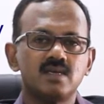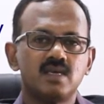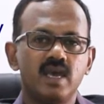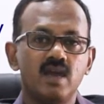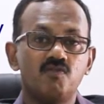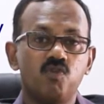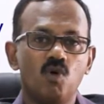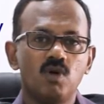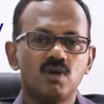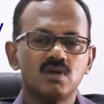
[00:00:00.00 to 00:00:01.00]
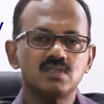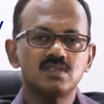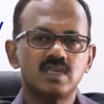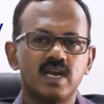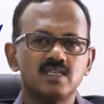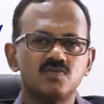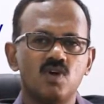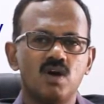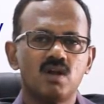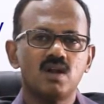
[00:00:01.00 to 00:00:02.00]
K4 stands
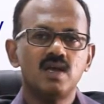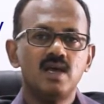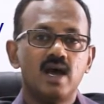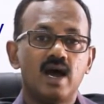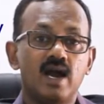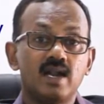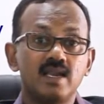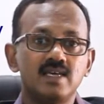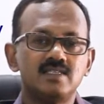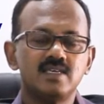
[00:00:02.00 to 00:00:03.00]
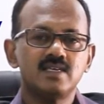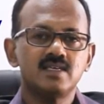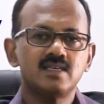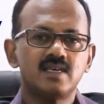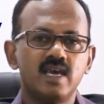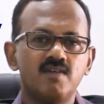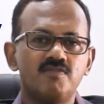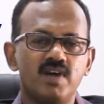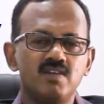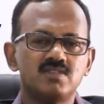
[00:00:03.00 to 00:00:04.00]
for analyzing,
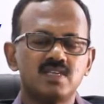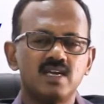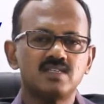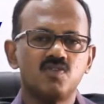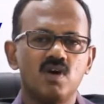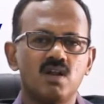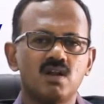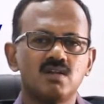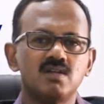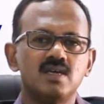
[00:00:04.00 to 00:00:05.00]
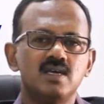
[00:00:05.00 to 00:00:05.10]
K5 stands for